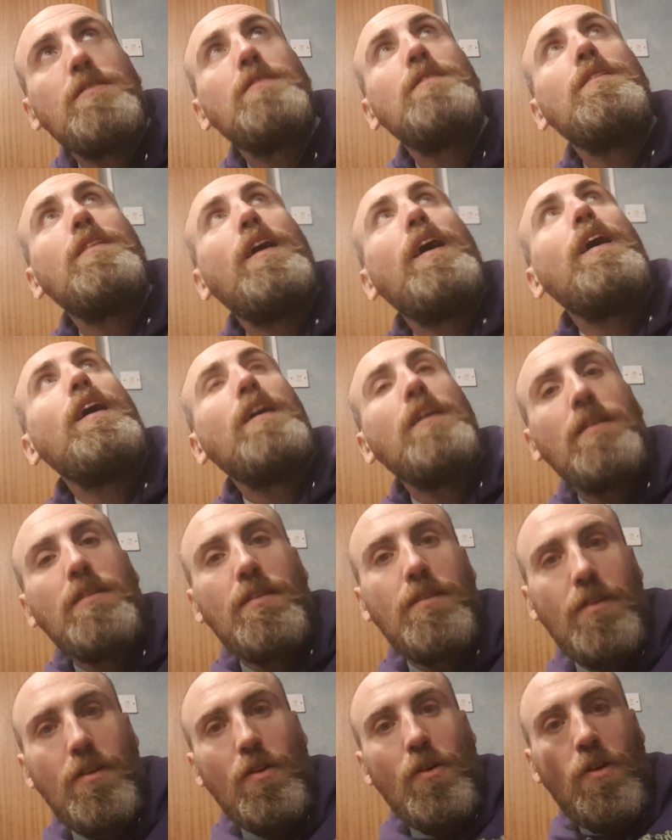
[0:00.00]
that
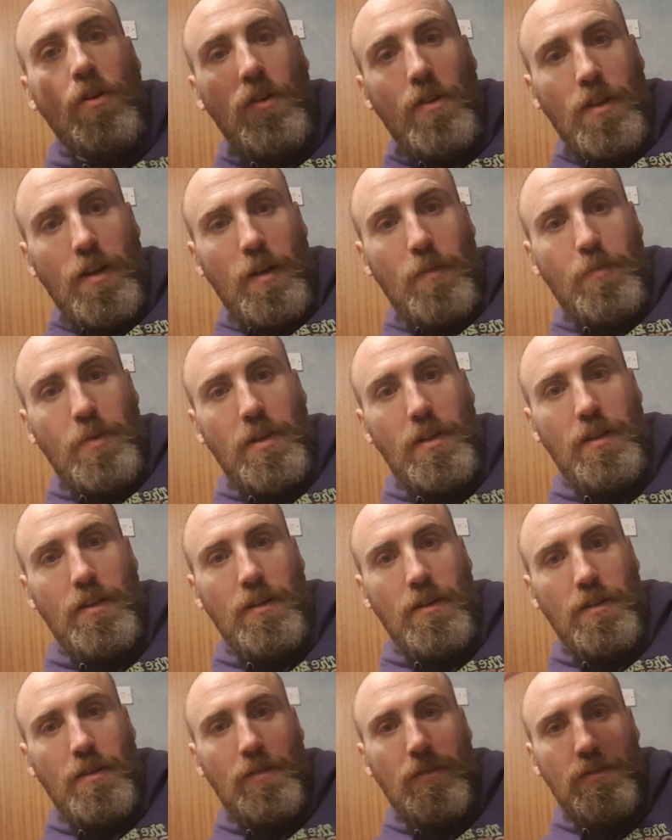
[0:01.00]
they're all up
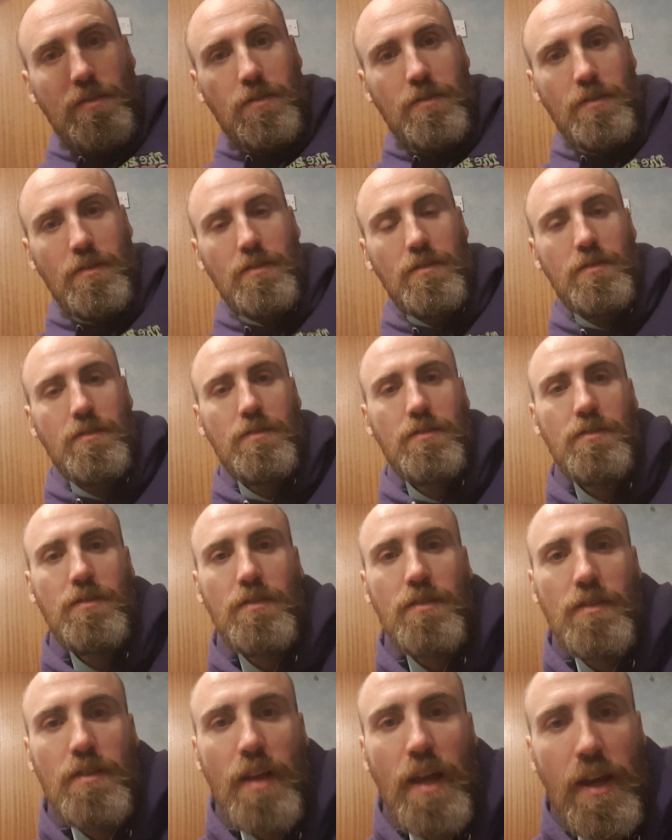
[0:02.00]
here,
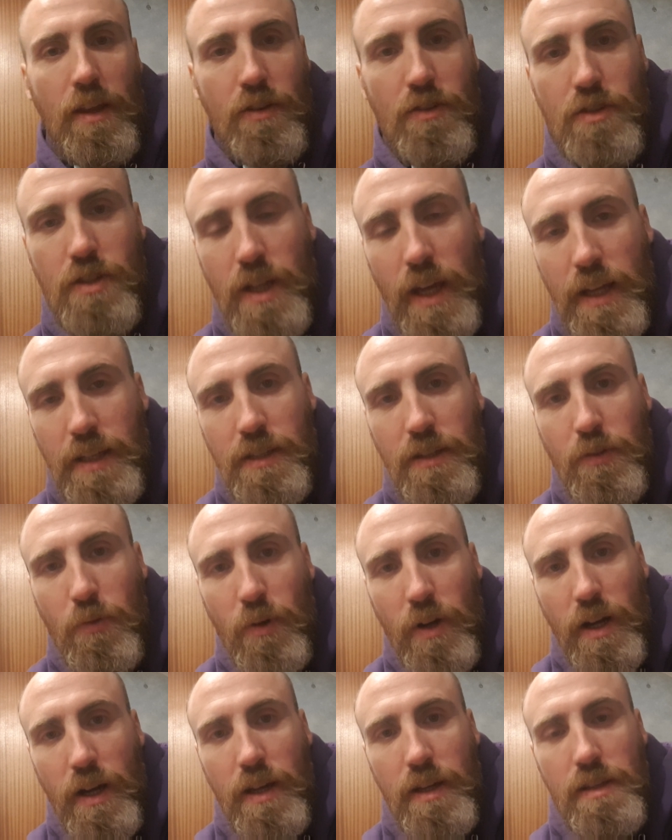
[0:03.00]
energetic
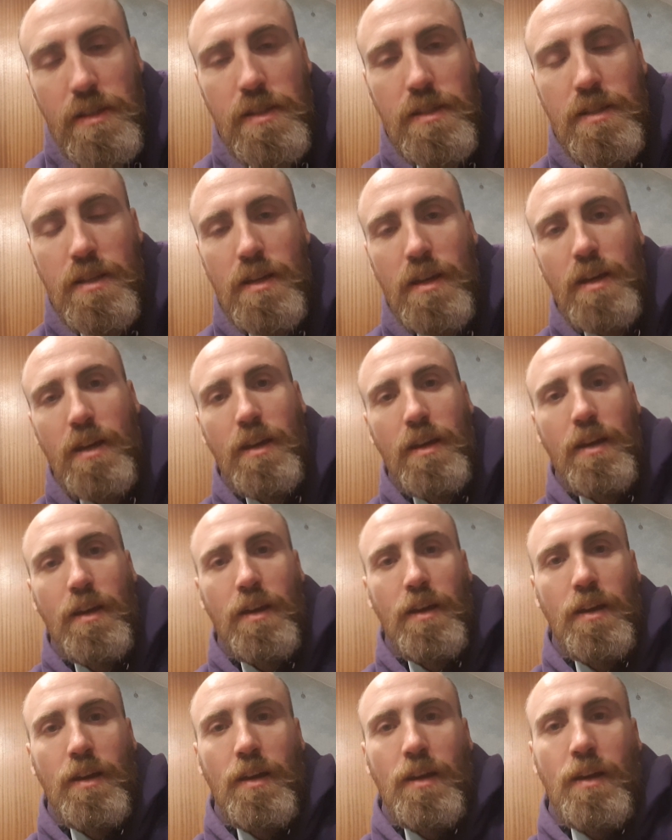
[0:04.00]
wise.
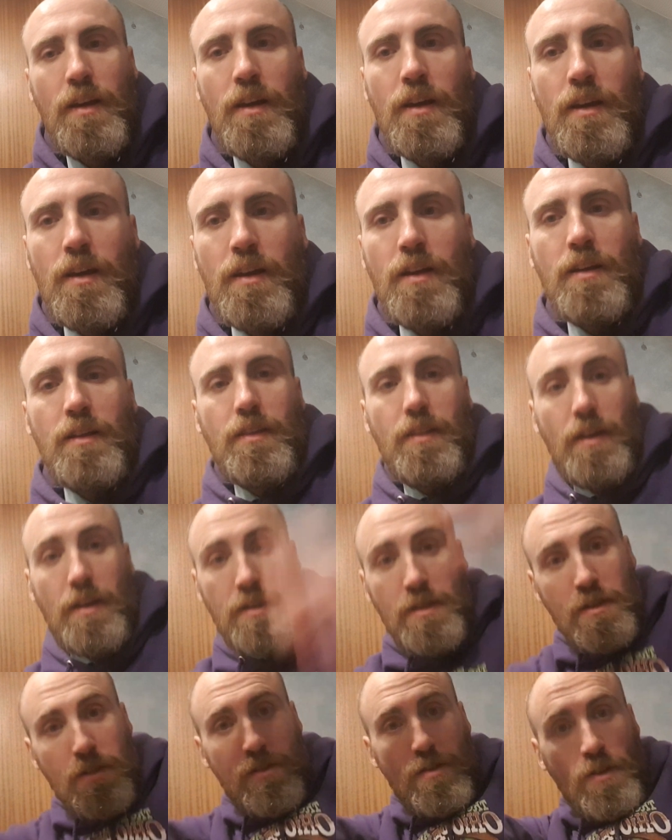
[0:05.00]

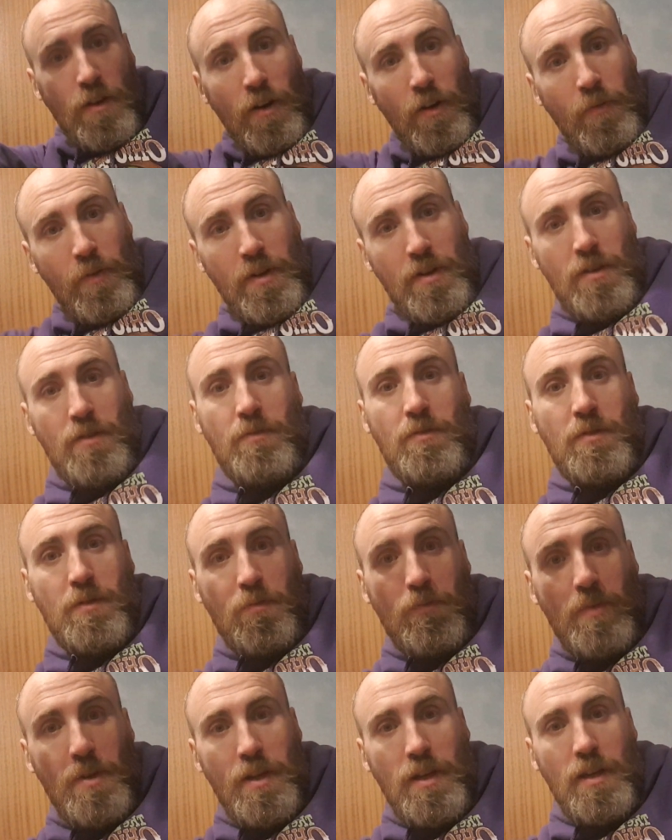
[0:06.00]
This is not where you want to
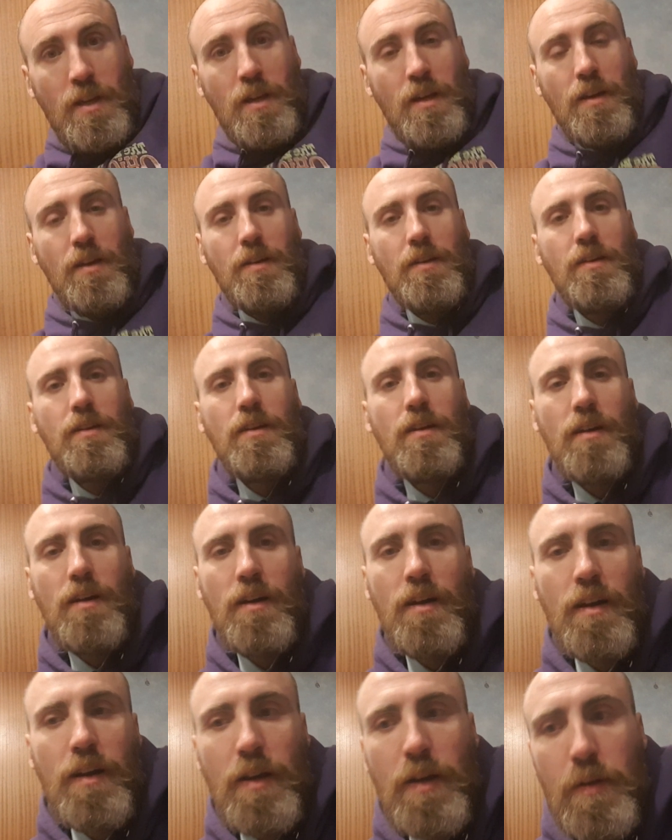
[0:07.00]
be.
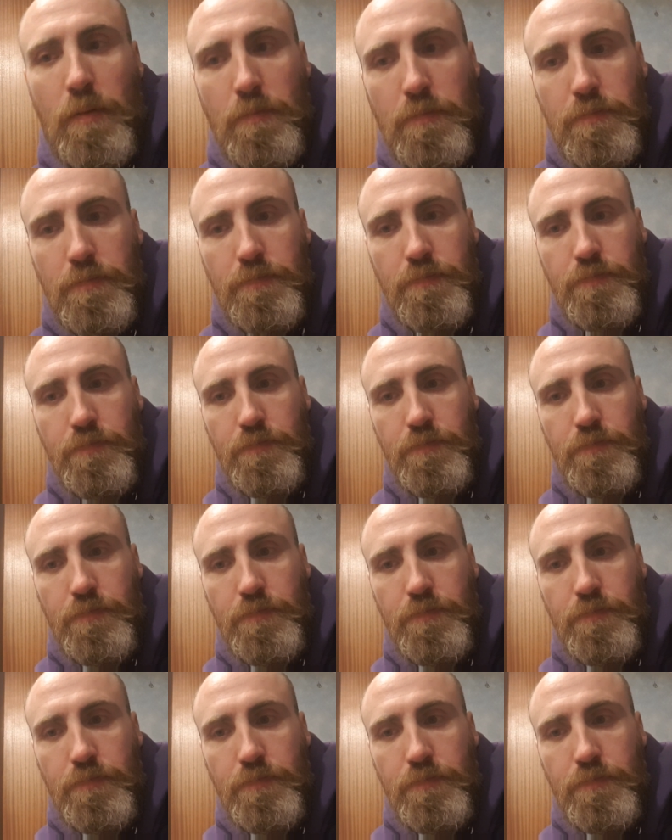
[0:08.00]
Um,